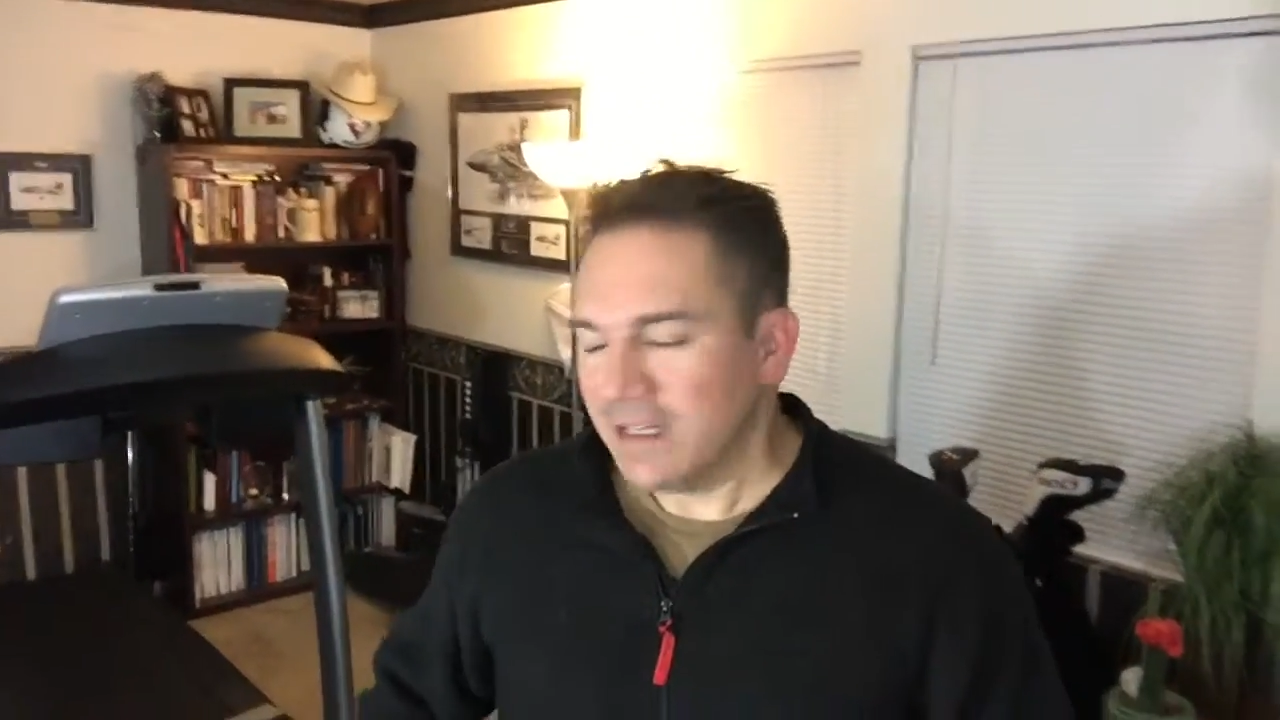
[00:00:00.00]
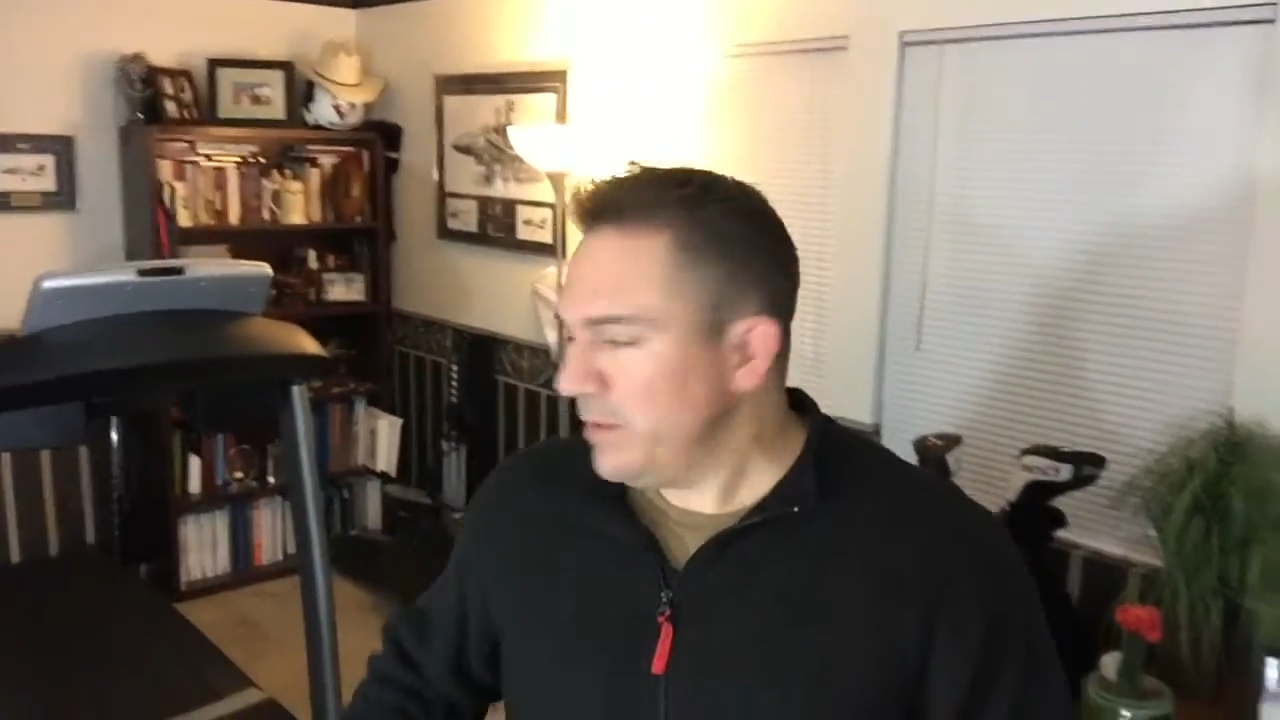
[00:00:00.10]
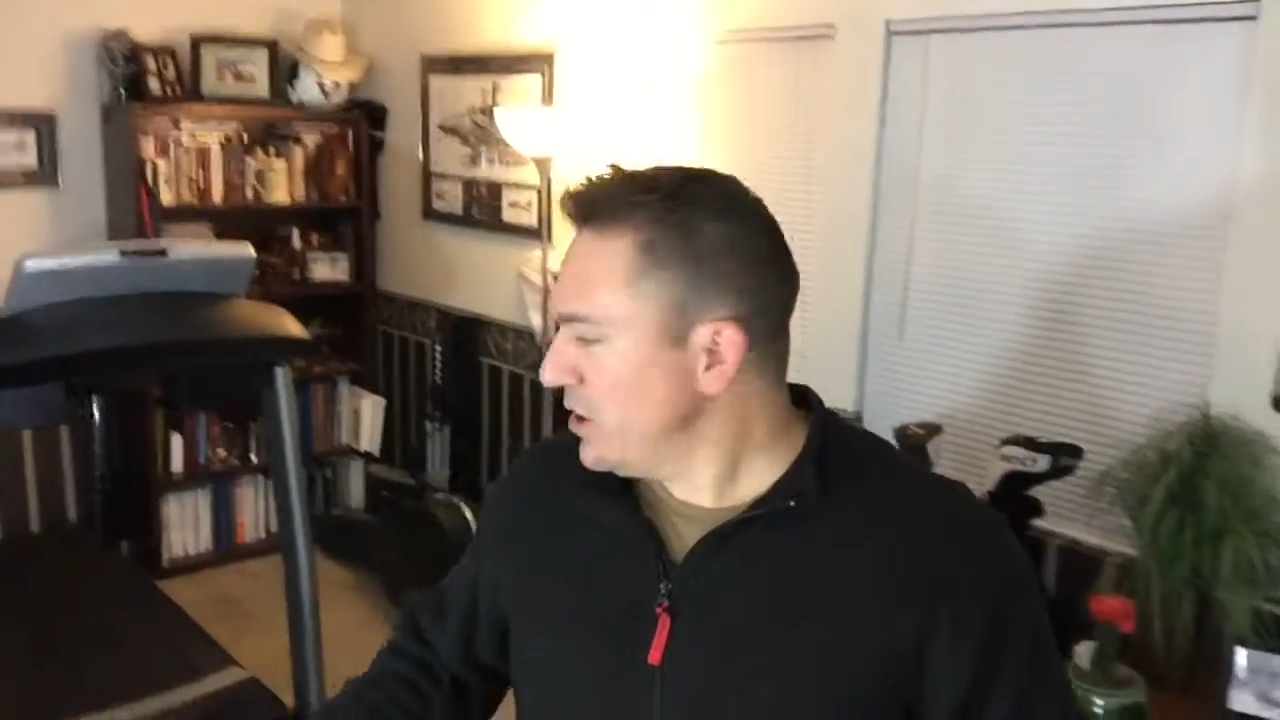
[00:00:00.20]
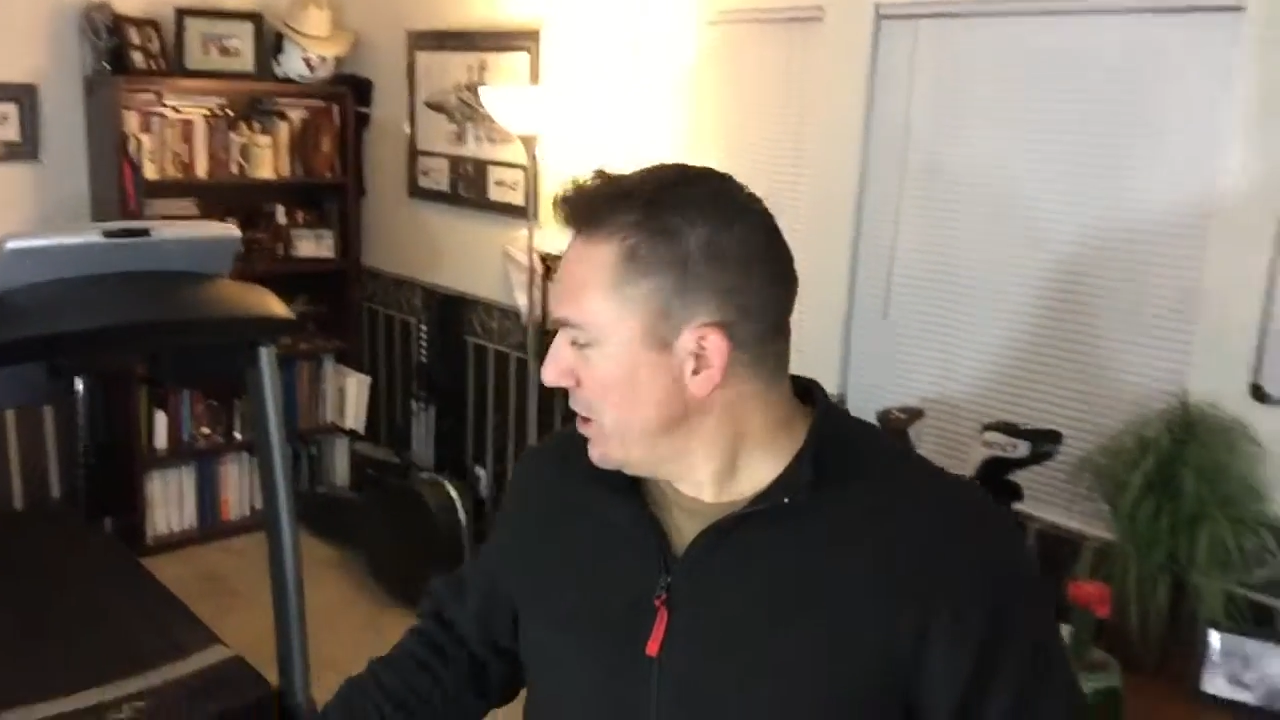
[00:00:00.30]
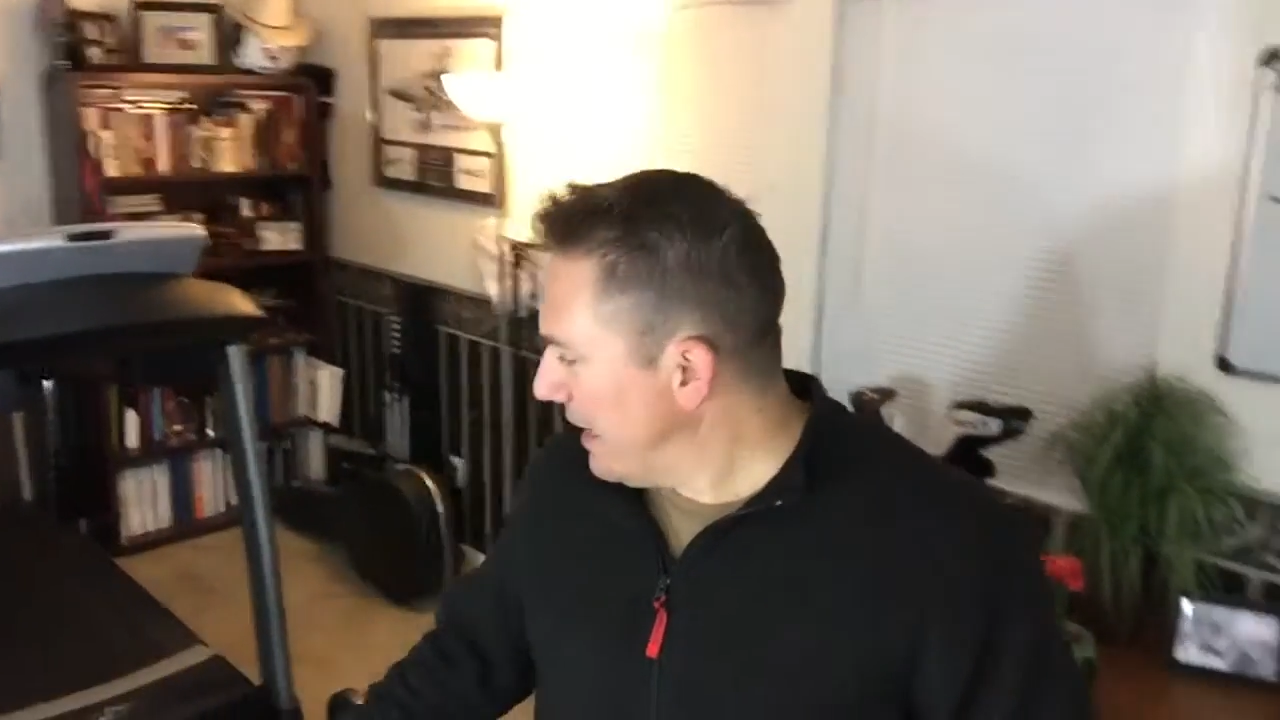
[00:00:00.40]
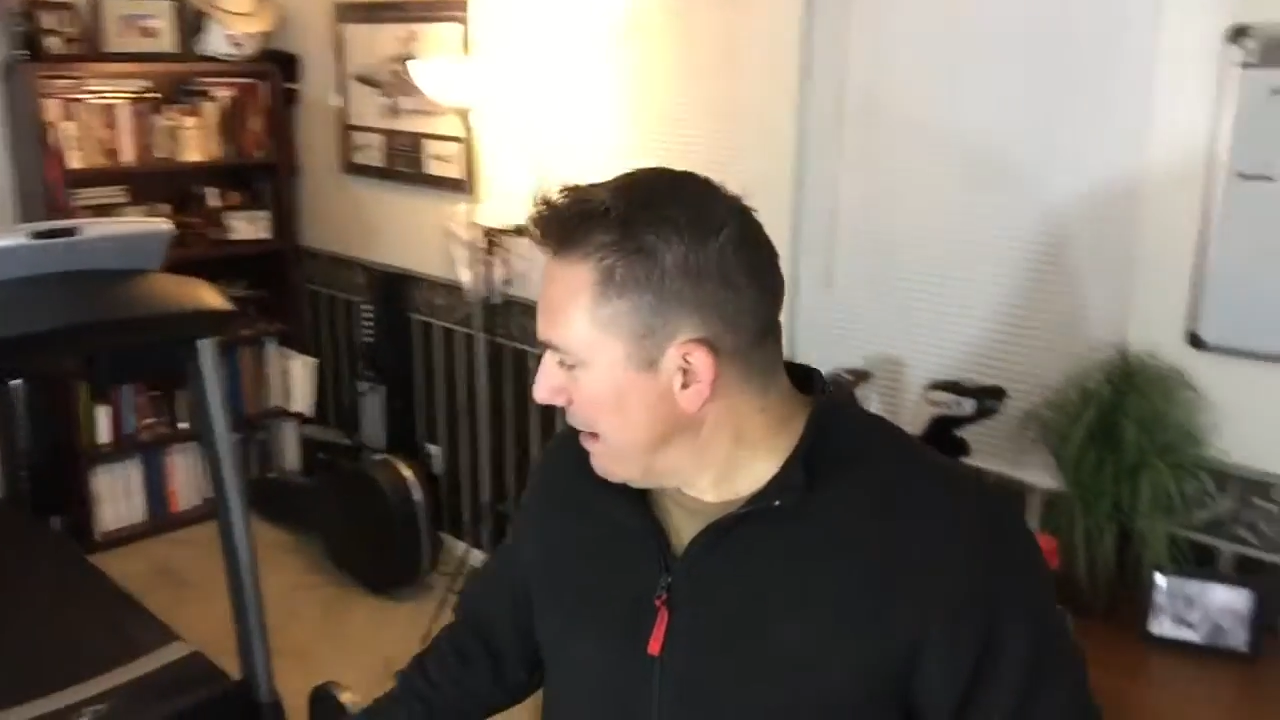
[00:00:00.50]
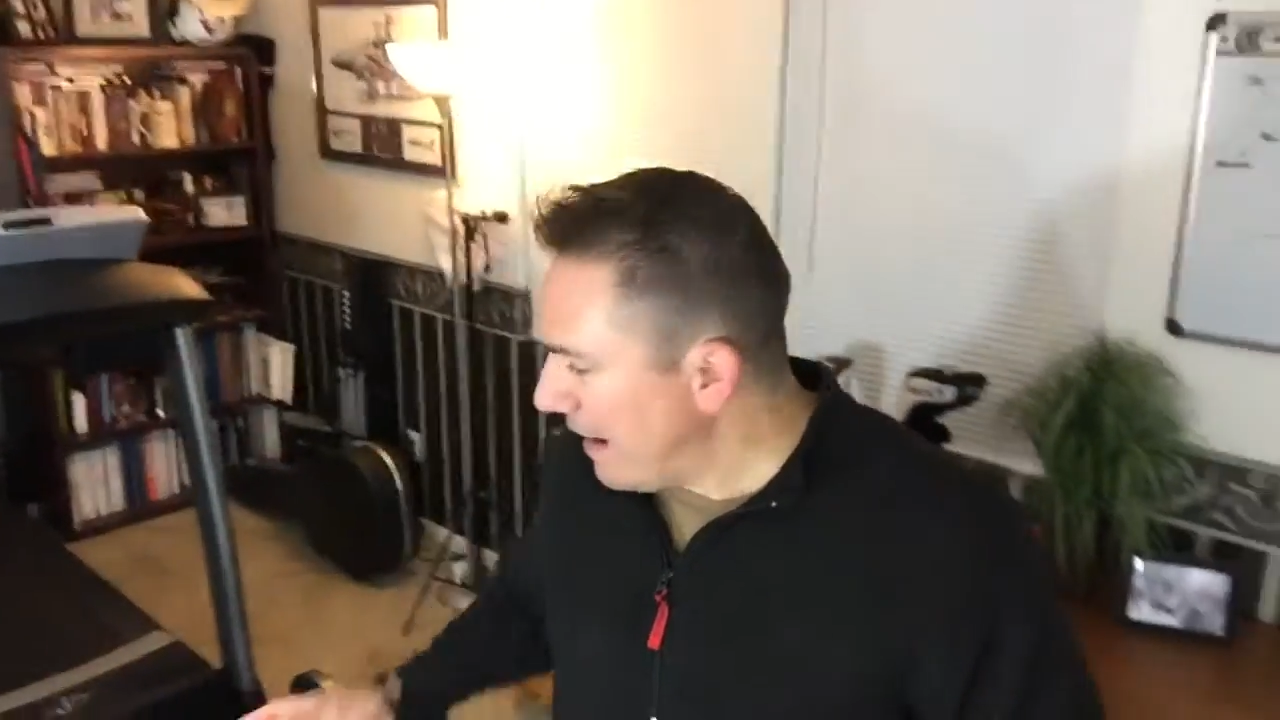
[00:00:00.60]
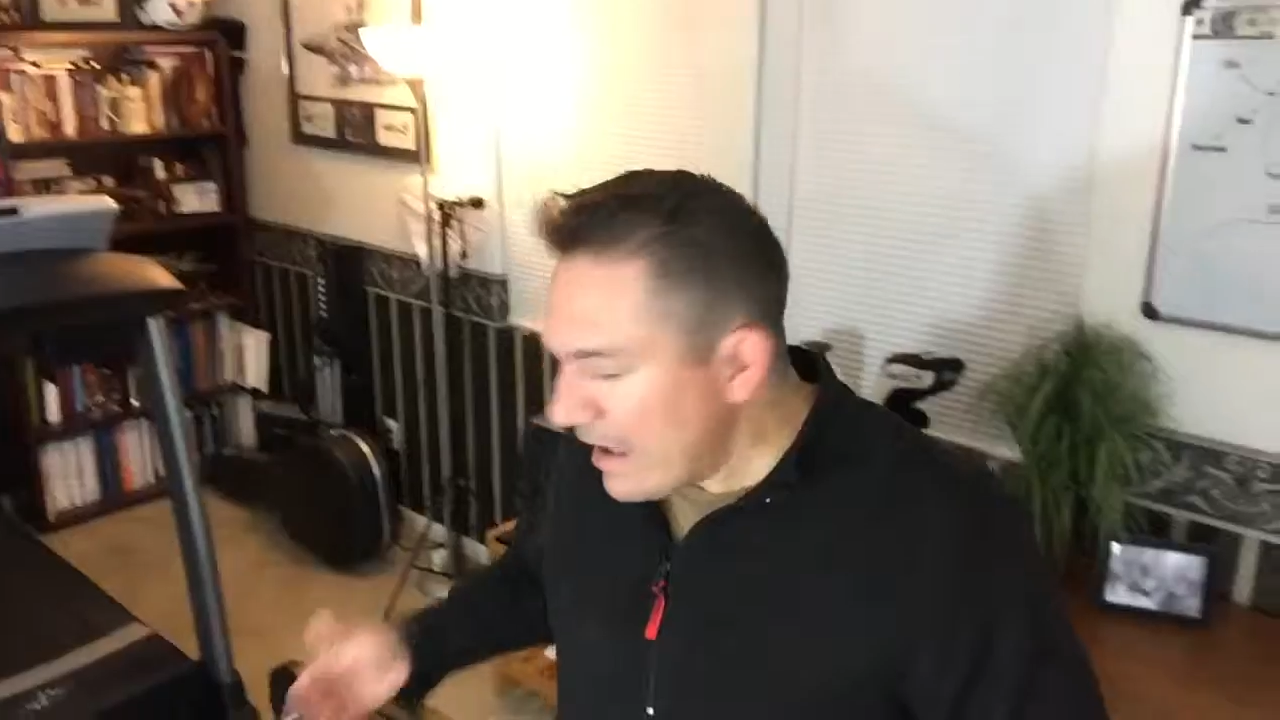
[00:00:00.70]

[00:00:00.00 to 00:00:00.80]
Let me show you how